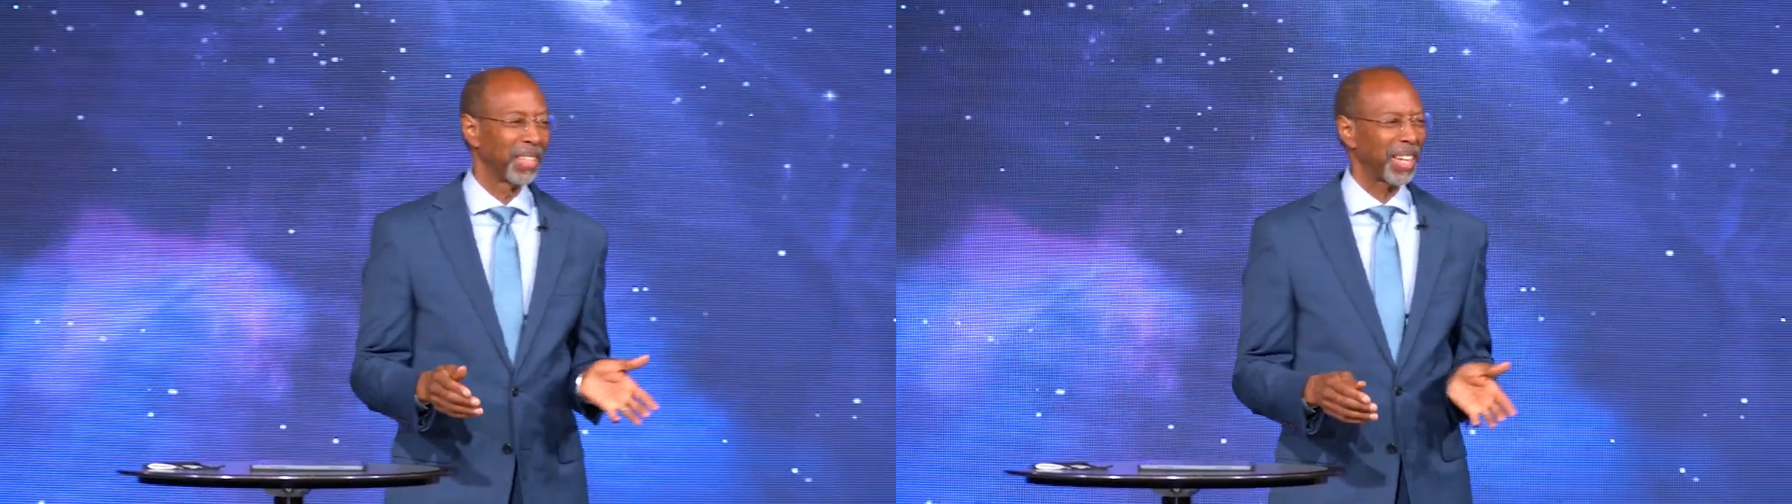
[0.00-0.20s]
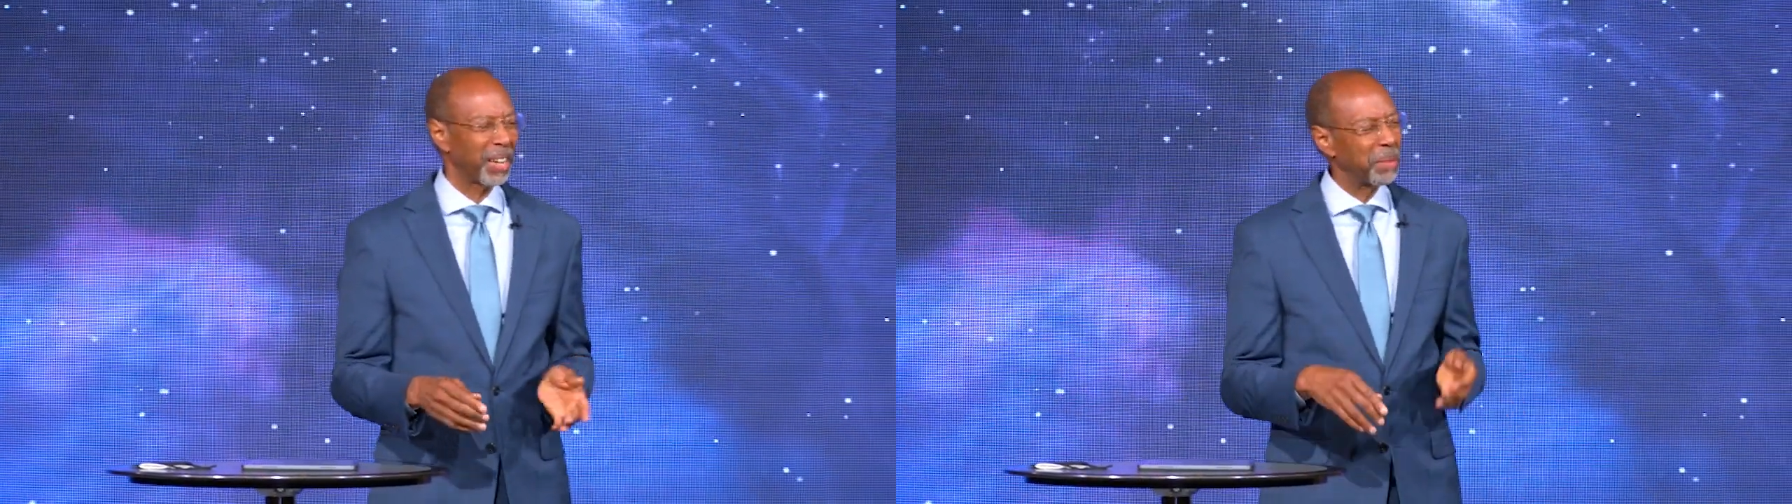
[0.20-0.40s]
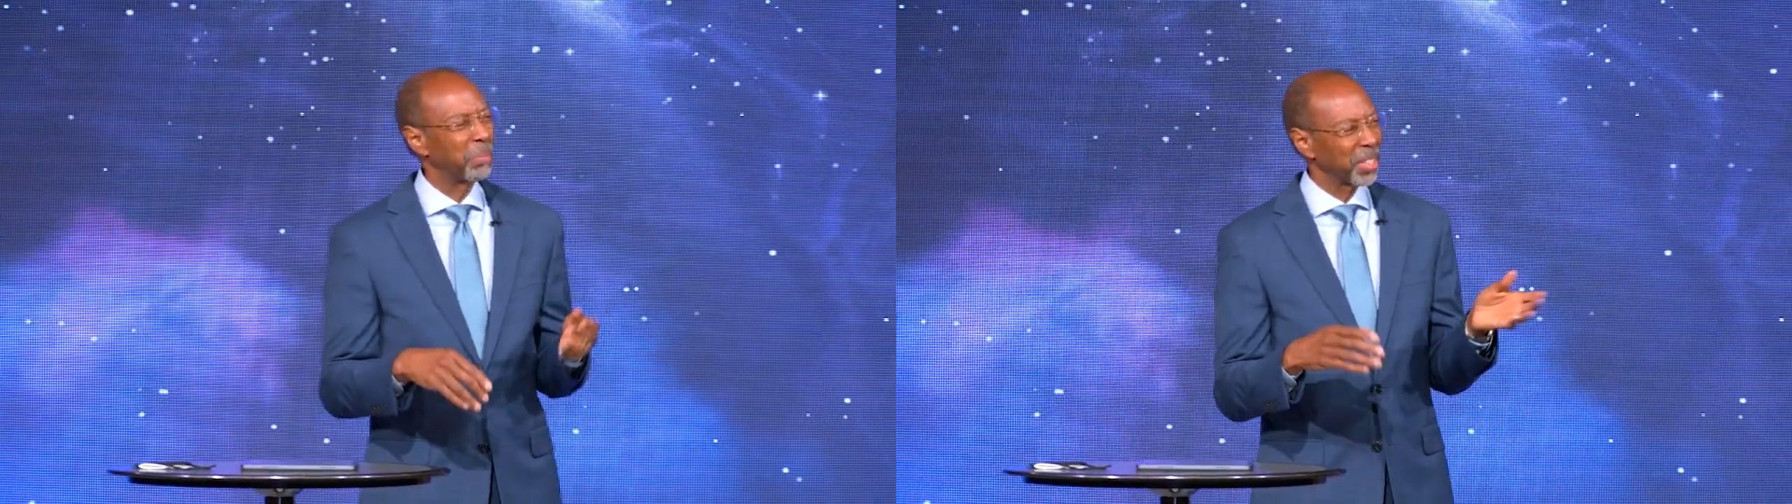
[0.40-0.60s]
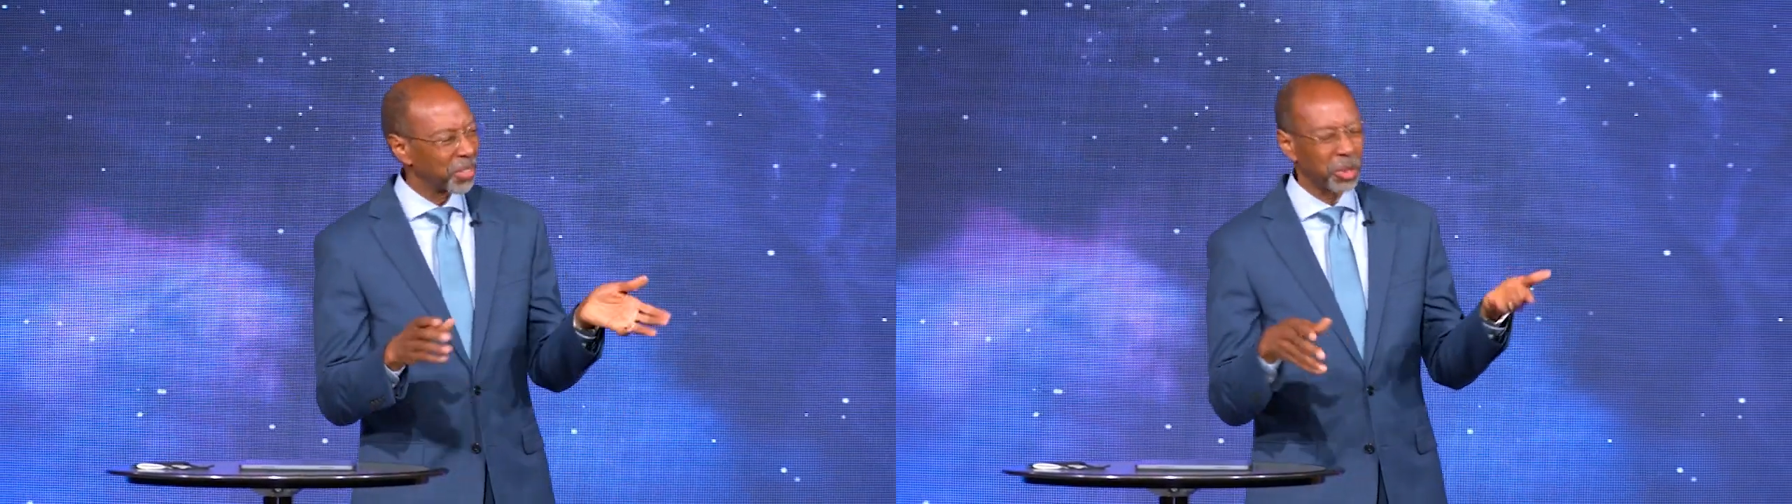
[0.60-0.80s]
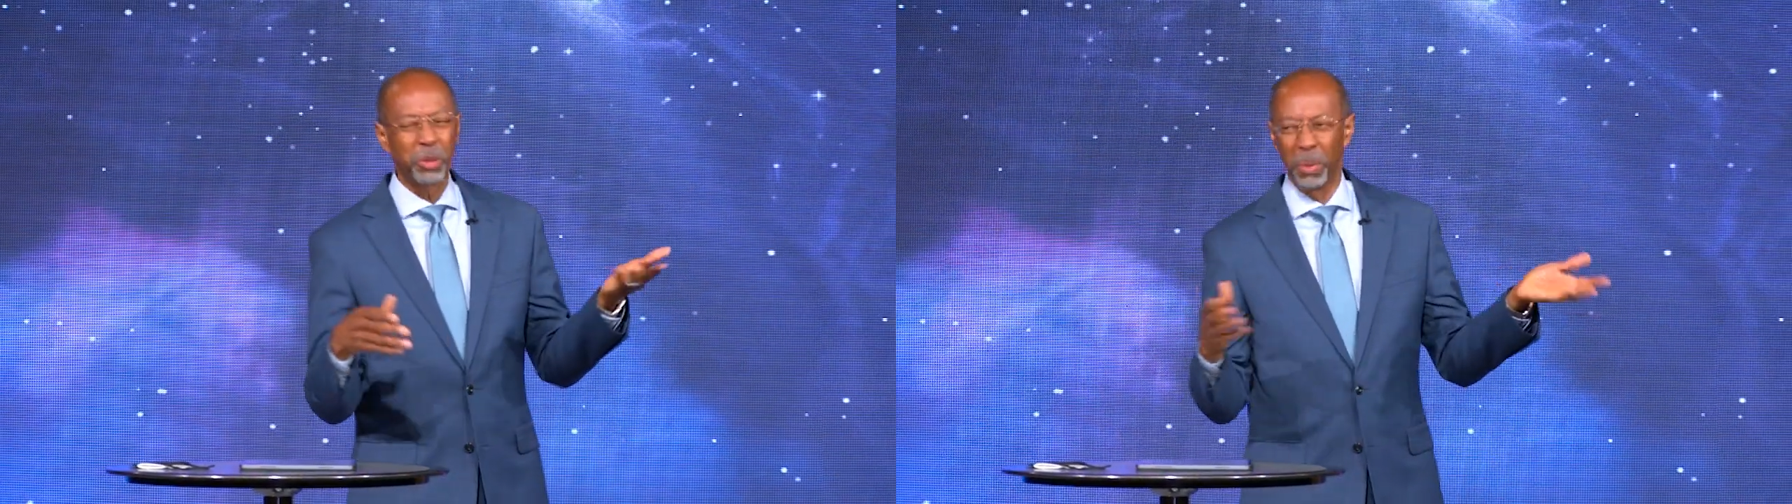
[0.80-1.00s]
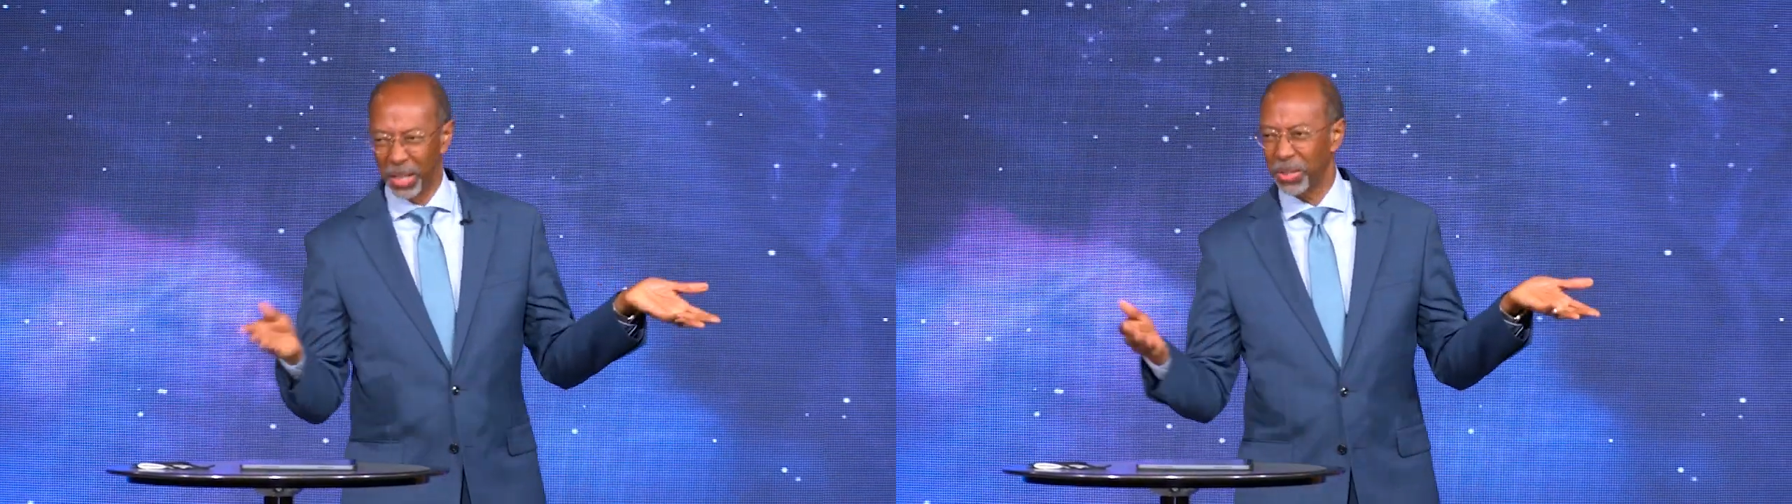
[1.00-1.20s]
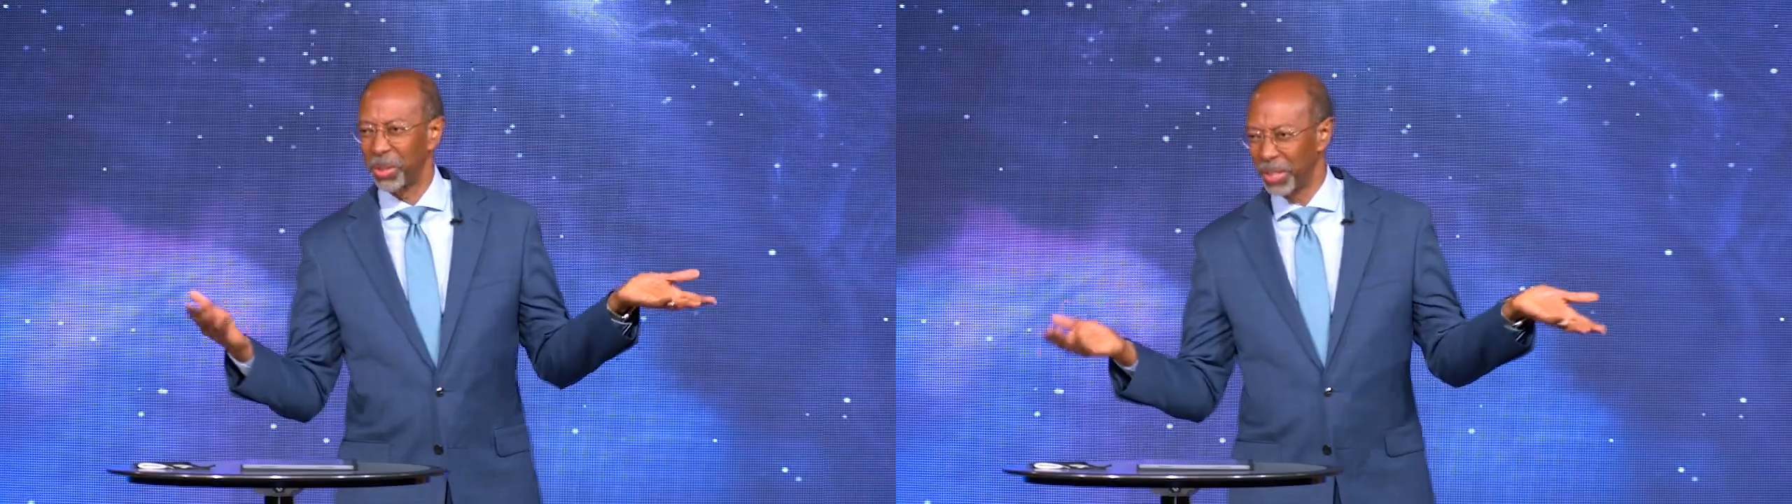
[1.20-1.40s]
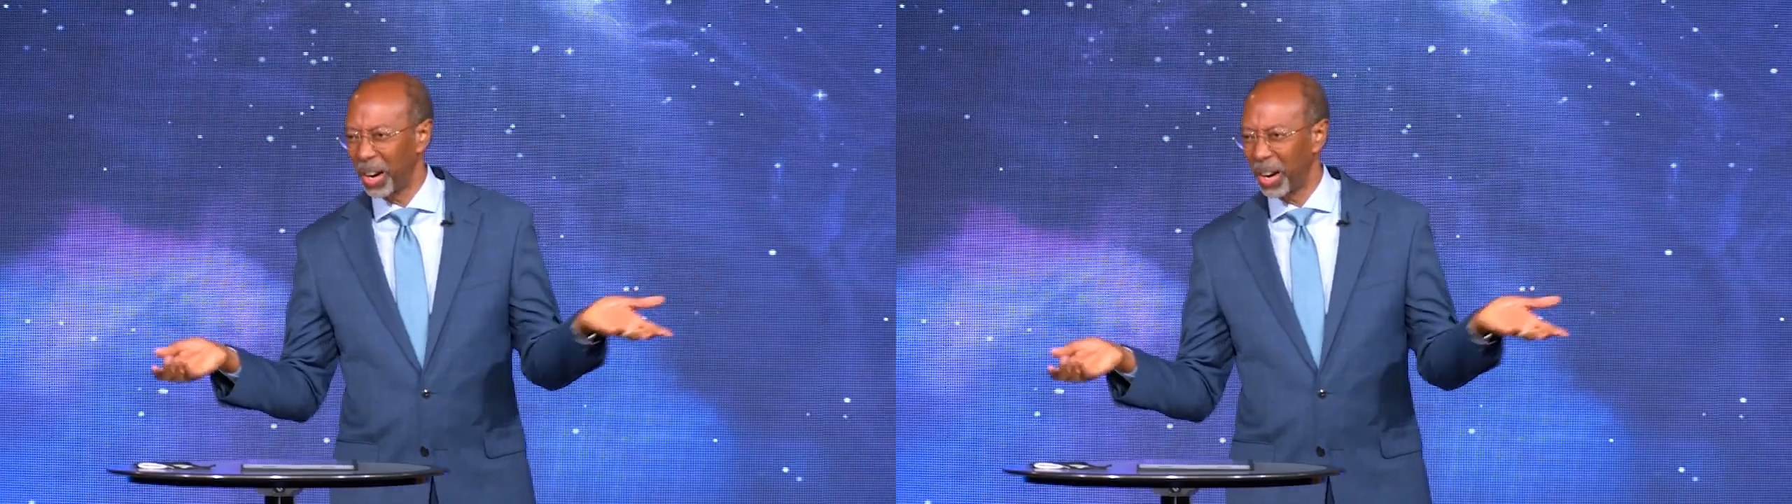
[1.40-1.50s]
All right, mustard's mustard.